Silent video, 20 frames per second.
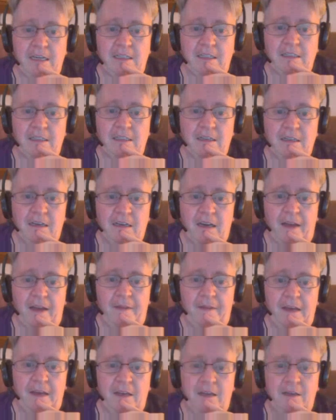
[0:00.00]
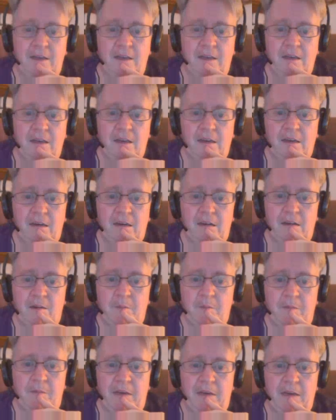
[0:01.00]
hidden. And then,
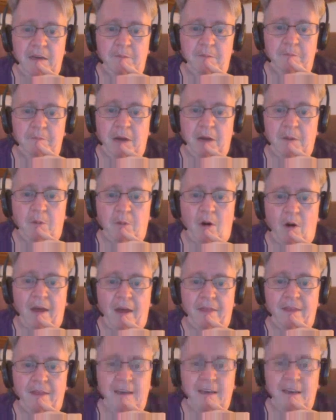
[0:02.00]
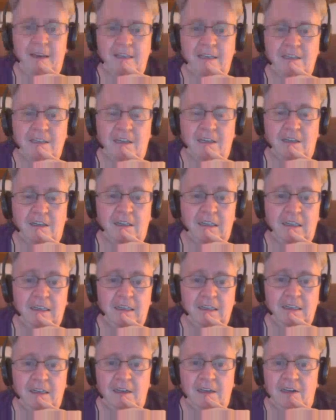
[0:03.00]
in but a breath, he is gone.
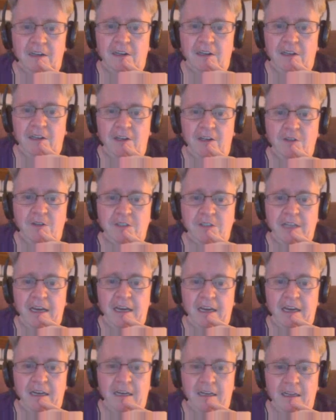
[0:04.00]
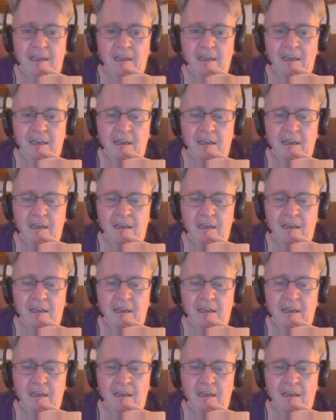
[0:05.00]
You stand